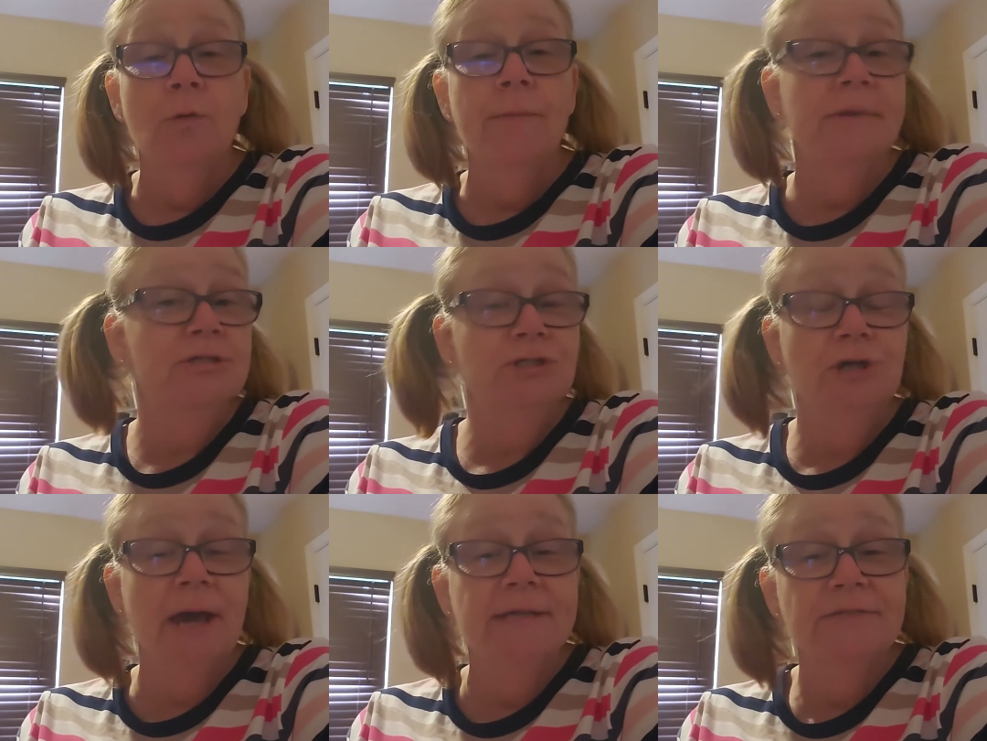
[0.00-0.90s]
We miss you
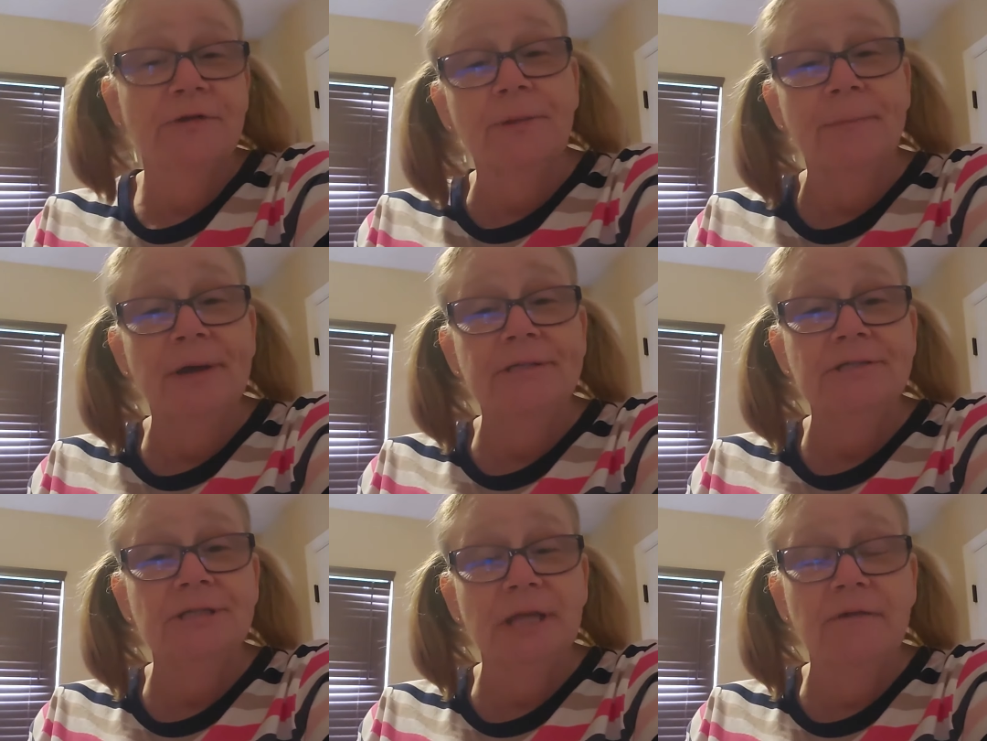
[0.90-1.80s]
guys very
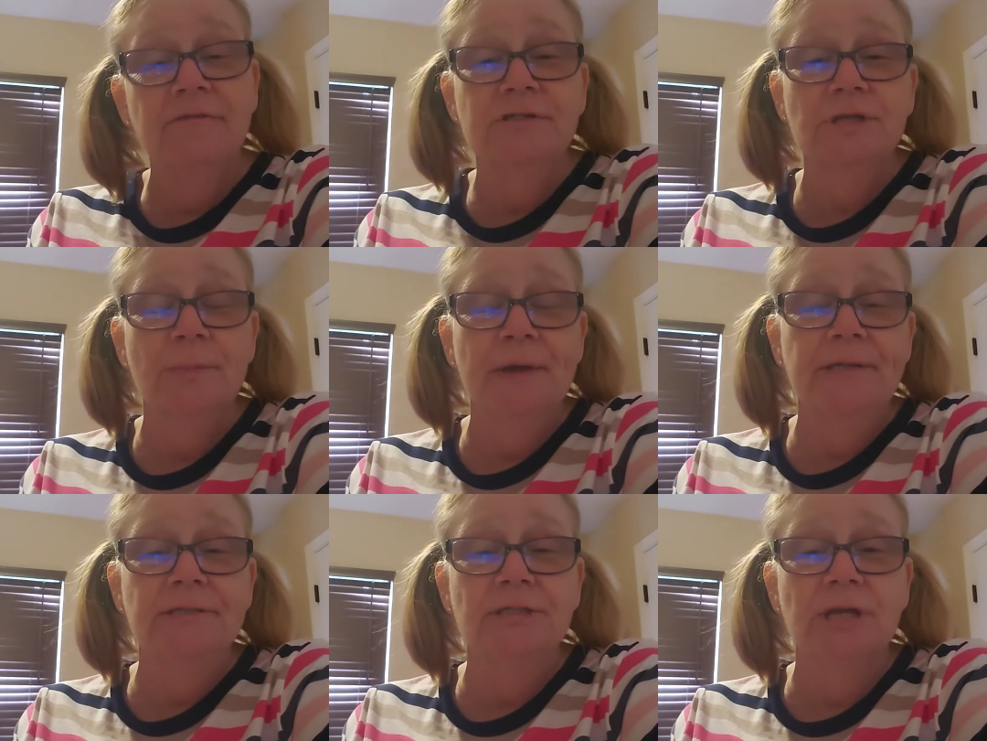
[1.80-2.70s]
much and love you so
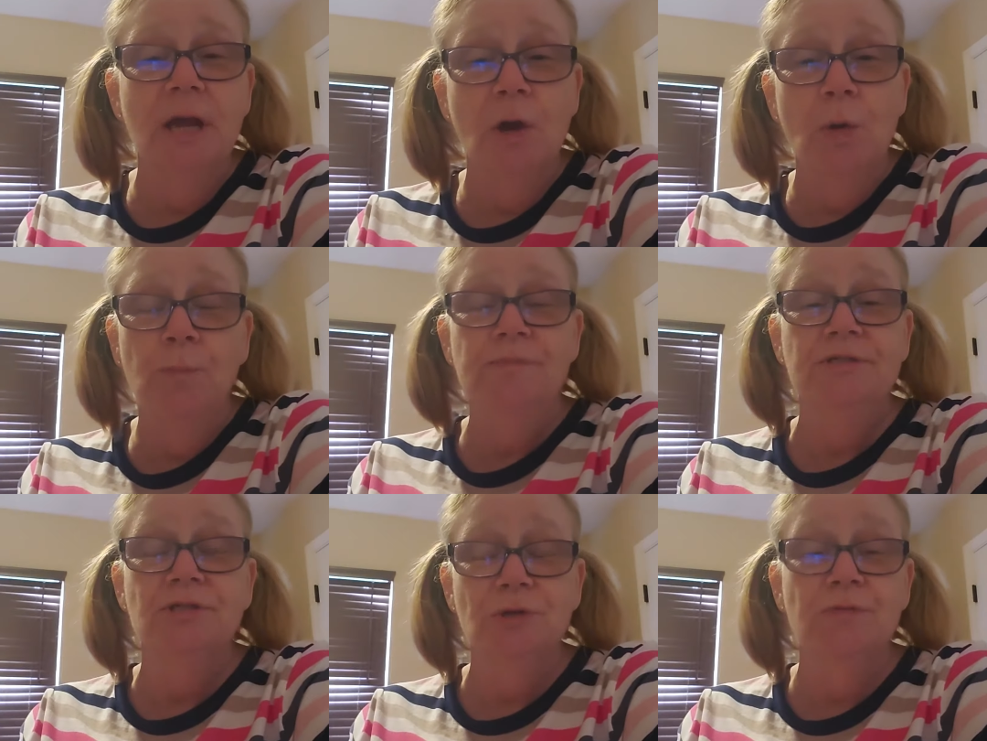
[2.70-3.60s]
much, and hope
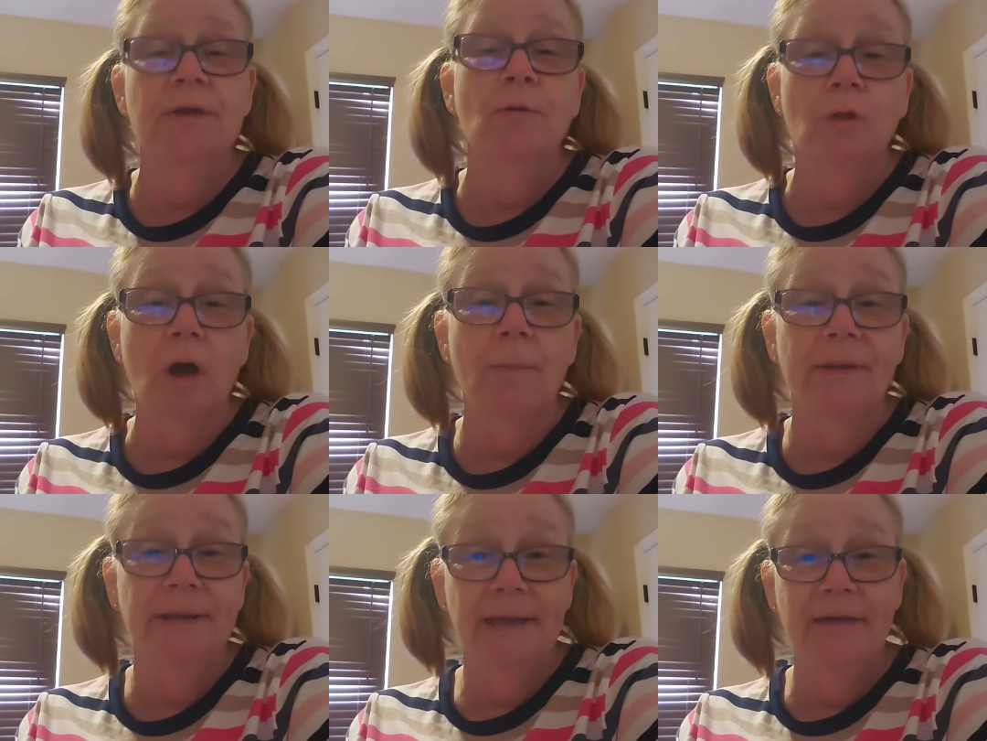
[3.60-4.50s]
soon that we'll all
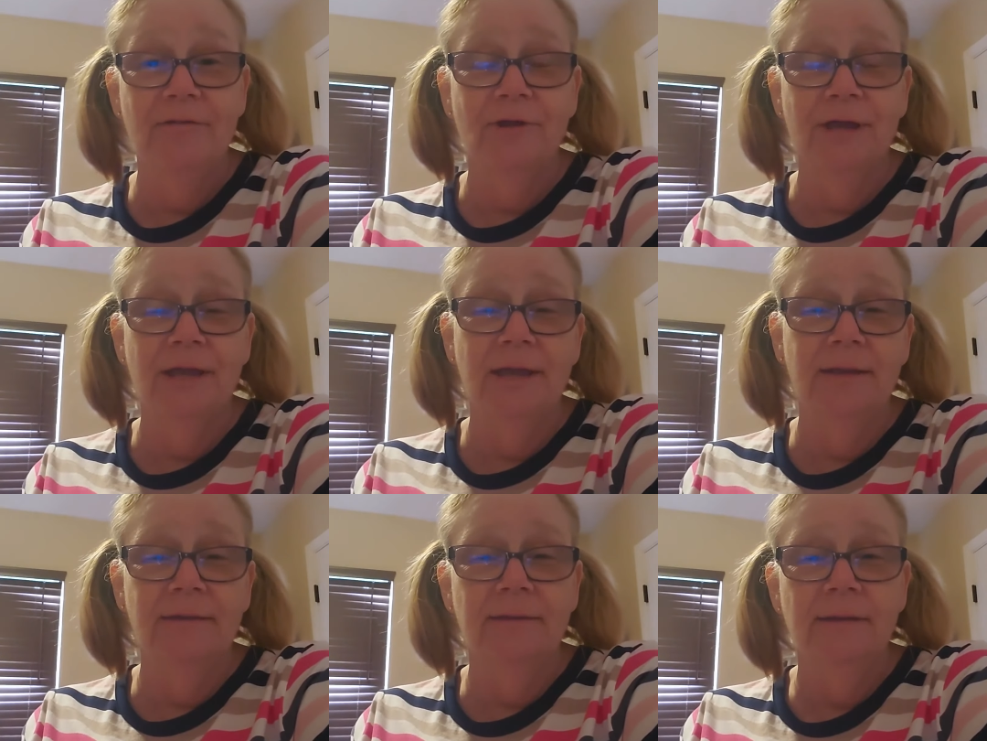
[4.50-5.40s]
be together
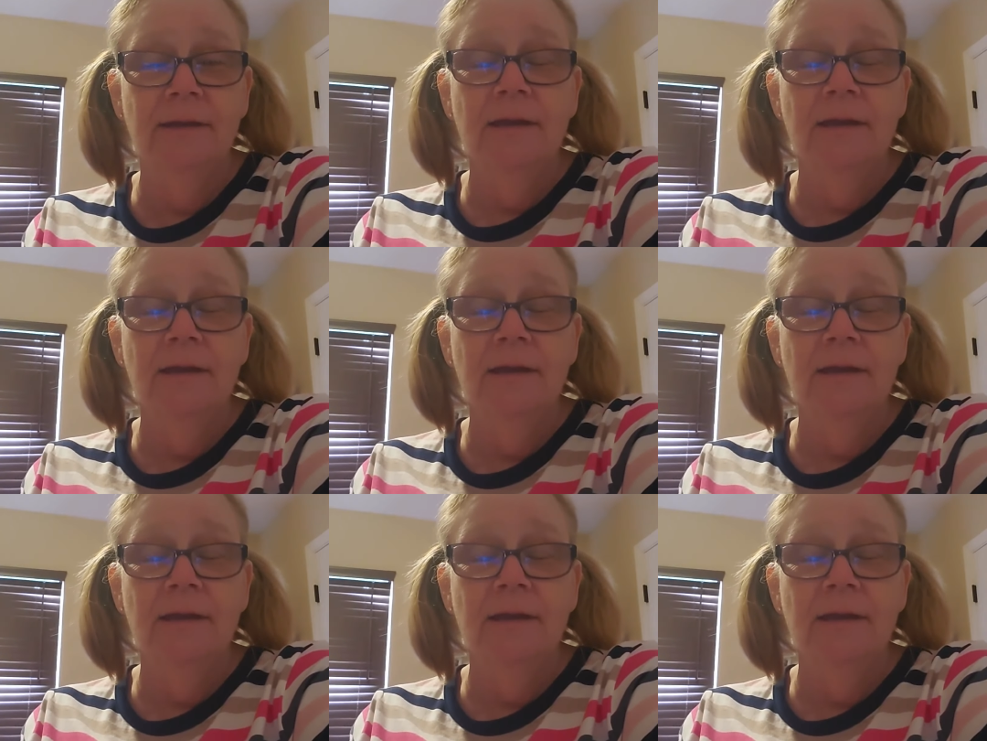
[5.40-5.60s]
again.